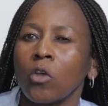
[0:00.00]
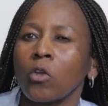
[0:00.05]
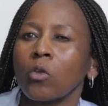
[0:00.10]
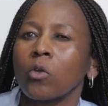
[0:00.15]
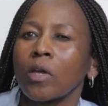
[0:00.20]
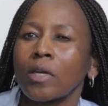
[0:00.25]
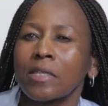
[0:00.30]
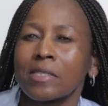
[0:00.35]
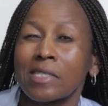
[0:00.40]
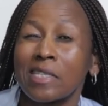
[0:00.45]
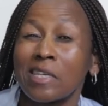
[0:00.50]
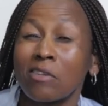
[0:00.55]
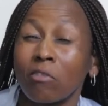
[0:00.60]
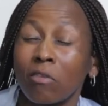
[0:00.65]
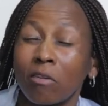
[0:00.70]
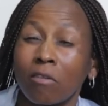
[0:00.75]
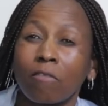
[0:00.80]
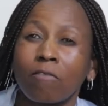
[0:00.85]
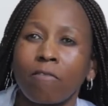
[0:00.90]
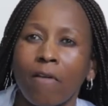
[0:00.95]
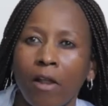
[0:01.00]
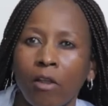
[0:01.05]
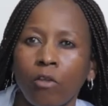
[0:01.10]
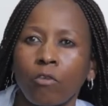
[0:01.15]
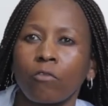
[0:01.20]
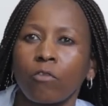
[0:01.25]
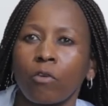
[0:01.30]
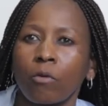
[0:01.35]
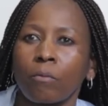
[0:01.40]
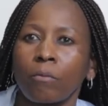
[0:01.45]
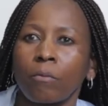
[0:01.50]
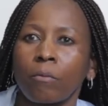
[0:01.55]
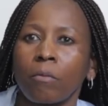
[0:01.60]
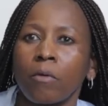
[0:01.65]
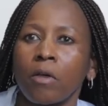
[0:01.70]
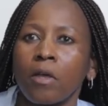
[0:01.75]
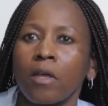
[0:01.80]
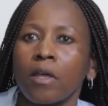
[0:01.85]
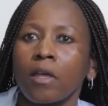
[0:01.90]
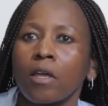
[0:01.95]
you can see get real value from
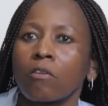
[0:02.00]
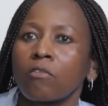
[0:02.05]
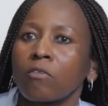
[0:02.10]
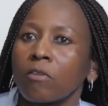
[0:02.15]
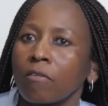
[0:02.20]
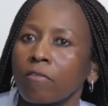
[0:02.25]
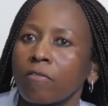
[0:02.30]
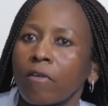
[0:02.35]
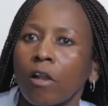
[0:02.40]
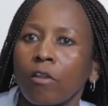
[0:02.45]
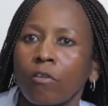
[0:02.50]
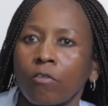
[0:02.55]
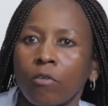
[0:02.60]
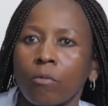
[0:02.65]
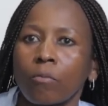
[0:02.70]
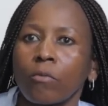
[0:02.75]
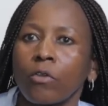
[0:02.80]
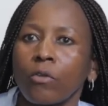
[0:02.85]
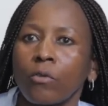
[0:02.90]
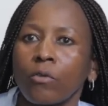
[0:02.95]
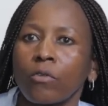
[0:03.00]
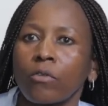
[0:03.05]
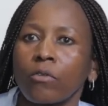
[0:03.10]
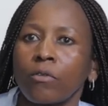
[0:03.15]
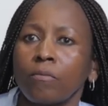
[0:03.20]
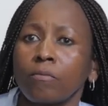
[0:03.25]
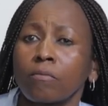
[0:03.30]
the youth.